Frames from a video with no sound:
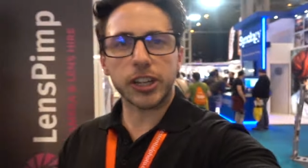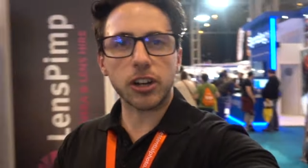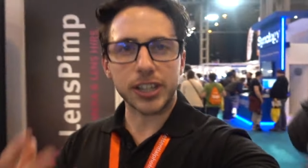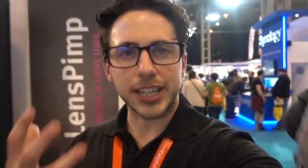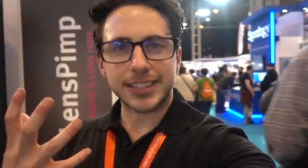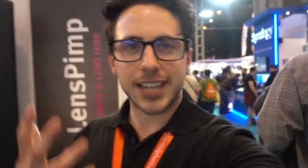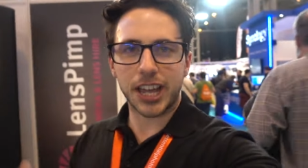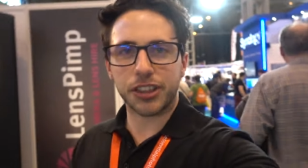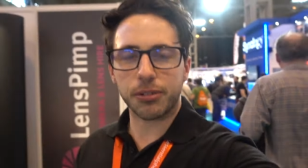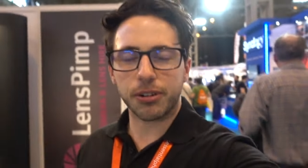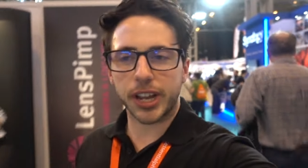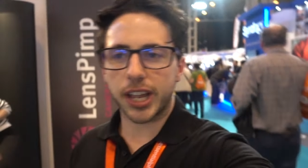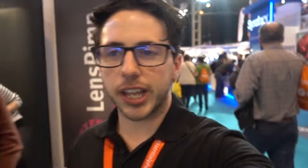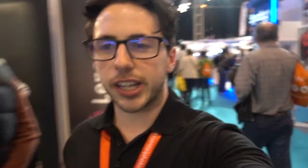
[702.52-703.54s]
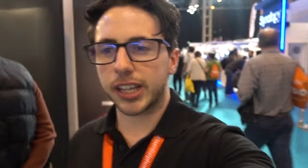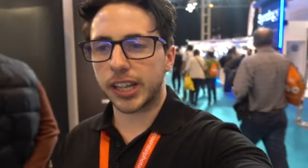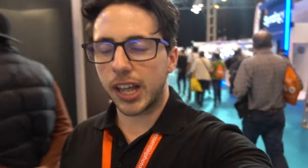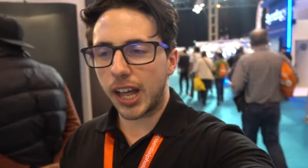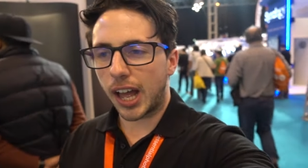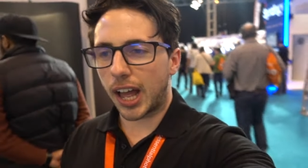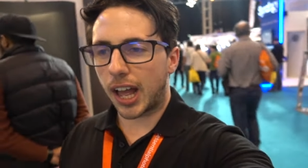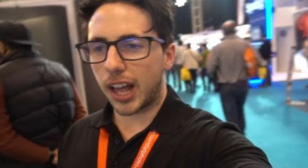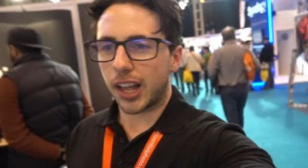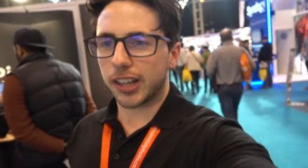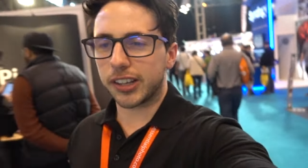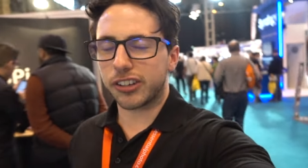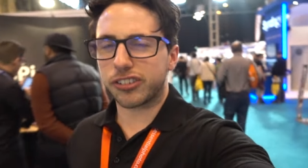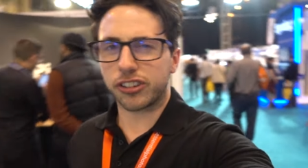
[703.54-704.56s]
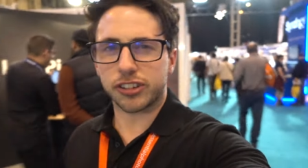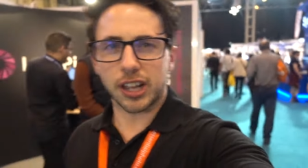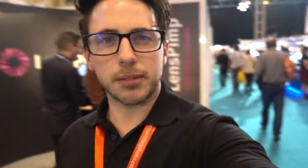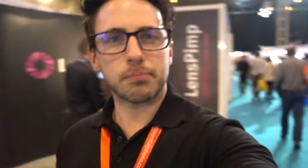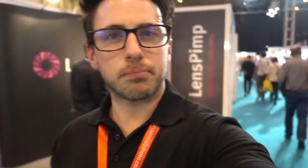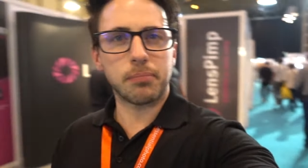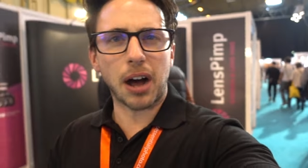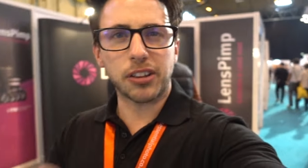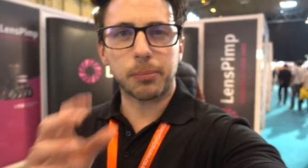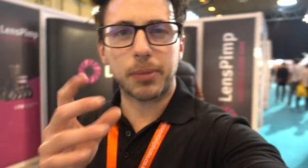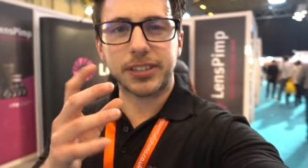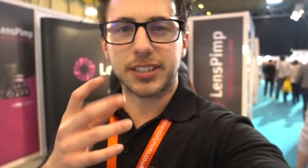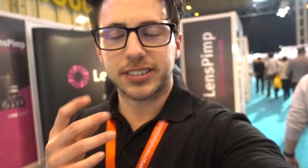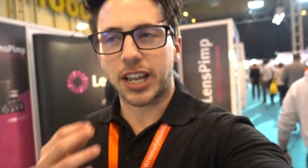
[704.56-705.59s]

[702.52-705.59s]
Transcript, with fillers: you got the tethering and it's just like other bits of